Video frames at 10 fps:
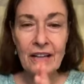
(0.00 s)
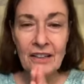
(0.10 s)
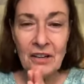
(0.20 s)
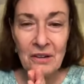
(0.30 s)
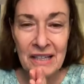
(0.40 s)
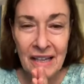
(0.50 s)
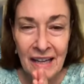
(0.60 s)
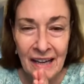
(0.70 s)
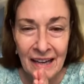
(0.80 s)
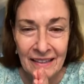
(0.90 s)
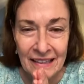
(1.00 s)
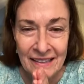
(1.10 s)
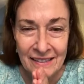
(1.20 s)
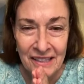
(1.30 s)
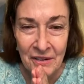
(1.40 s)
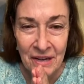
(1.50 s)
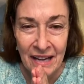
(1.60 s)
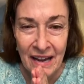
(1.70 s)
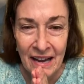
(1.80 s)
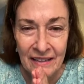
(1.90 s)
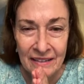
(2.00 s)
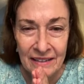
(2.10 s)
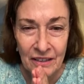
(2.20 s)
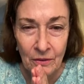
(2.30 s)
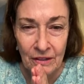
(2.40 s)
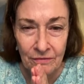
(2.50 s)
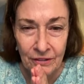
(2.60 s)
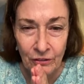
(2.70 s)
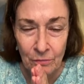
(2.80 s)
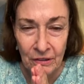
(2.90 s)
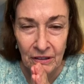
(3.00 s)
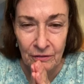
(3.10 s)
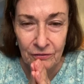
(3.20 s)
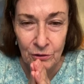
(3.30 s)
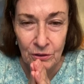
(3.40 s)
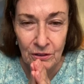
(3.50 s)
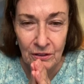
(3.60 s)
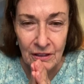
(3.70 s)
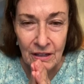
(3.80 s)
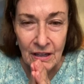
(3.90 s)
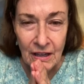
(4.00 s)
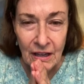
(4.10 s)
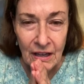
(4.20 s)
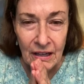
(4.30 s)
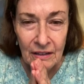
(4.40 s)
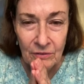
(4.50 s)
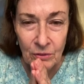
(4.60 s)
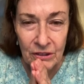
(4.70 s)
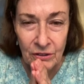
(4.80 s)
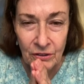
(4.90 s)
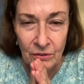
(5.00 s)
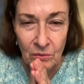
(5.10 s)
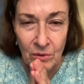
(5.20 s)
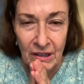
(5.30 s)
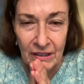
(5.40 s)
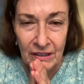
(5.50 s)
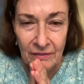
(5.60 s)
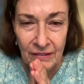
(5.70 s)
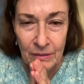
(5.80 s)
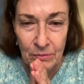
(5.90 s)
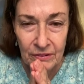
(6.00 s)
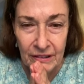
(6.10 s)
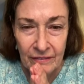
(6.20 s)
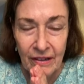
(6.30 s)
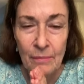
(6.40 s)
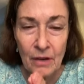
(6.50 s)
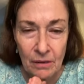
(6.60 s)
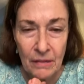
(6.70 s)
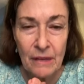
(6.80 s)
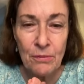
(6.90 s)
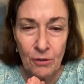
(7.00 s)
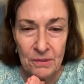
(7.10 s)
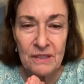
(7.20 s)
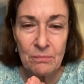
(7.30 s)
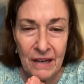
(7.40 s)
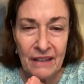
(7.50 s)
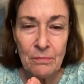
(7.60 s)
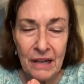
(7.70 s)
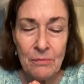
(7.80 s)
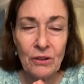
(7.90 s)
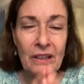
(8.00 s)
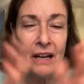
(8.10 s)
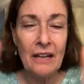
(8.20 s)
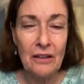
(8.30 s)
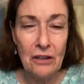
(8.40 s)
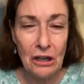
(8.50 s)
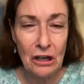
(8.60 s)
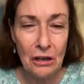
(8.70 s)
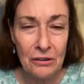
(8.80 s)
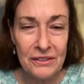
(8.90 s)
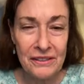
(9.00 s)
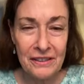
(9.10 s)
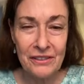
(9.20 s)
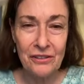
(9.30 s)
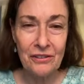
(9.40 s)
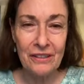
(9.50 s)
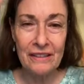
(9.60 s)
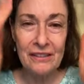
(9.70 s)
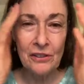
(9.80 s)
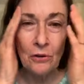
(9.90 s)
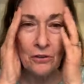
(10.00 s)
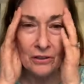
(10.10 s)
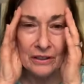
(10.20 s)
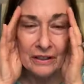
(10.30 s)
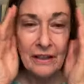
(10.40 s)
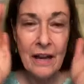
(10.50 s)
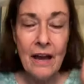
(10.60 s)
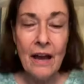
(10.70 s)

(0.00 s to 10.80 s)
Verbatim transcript: Hello, Annette. Nice to see you again. Ditto on fear of being a fool. I've wondered what if I believe I'm on my purpose and path, but I'm really not. Oh, sister, that's so good.